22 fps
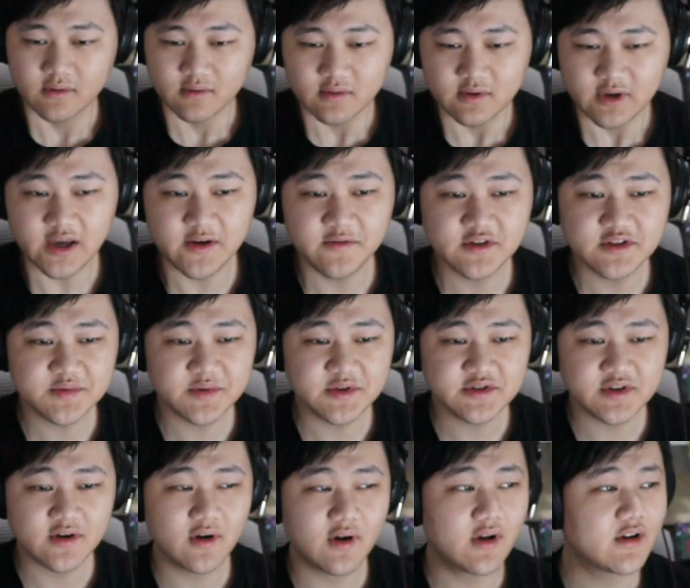Hey folks, what's
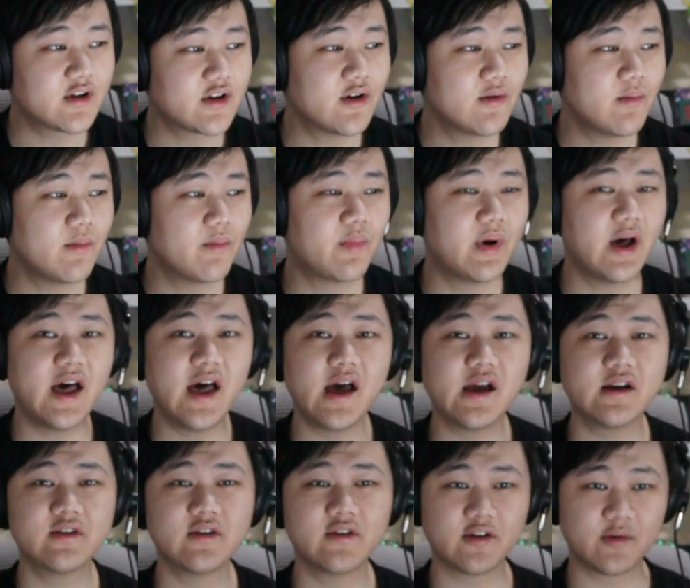up? Welcome back,
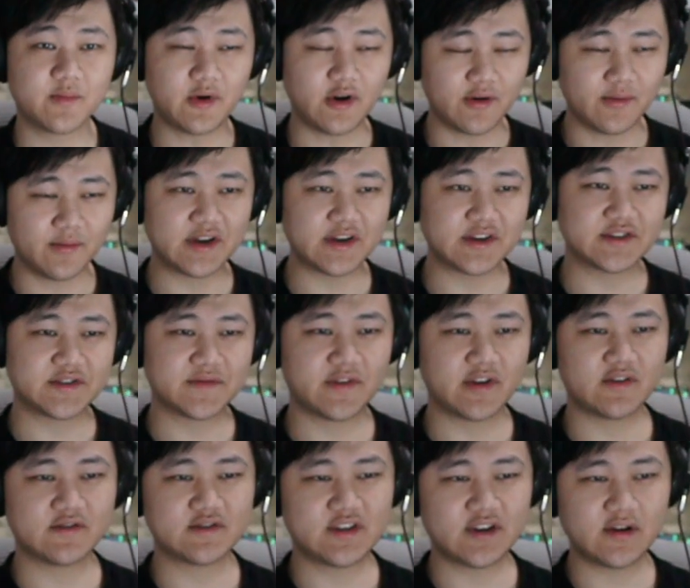another Pokemon Masters
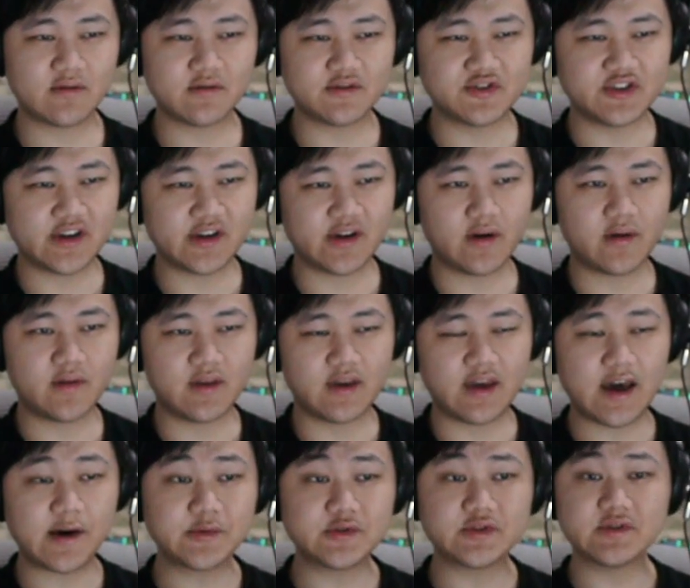video, and today we're going to check out the
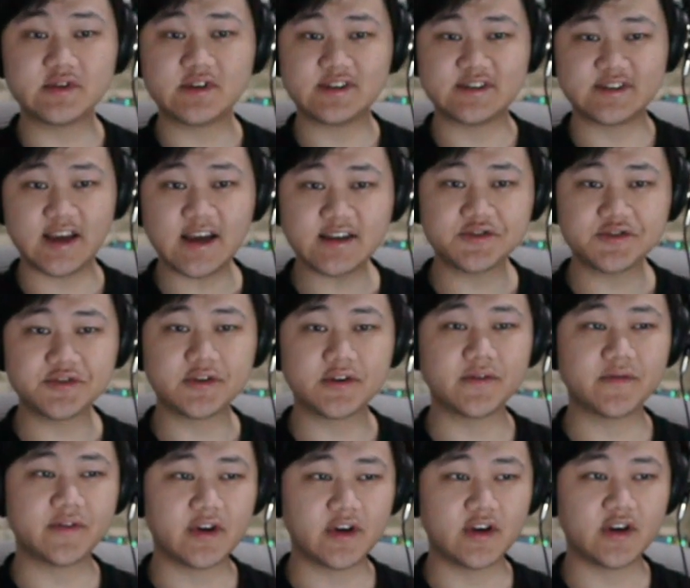absolute disaster
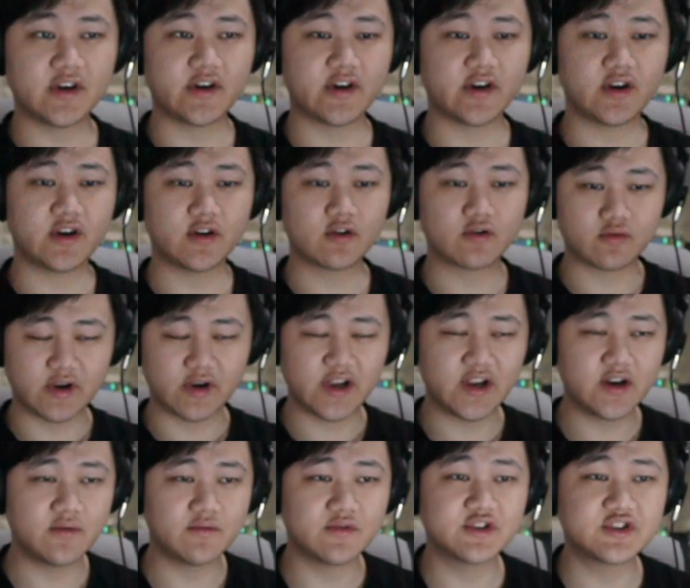of a uh,
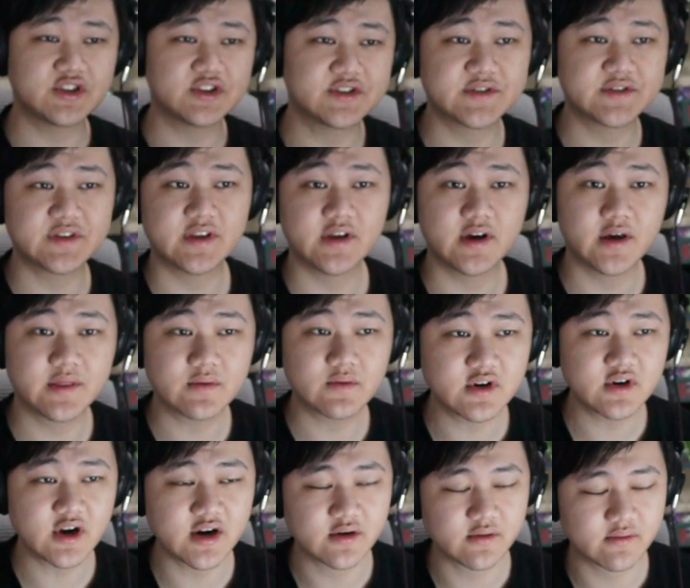grid, which is the uh,
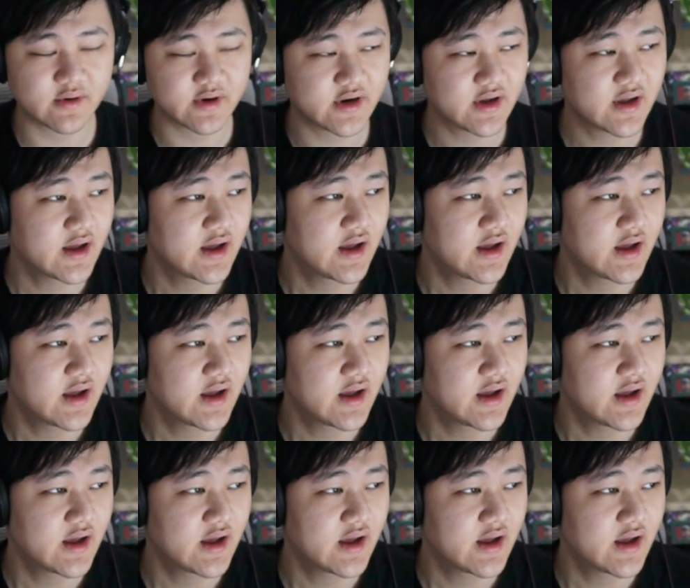Thorton grid.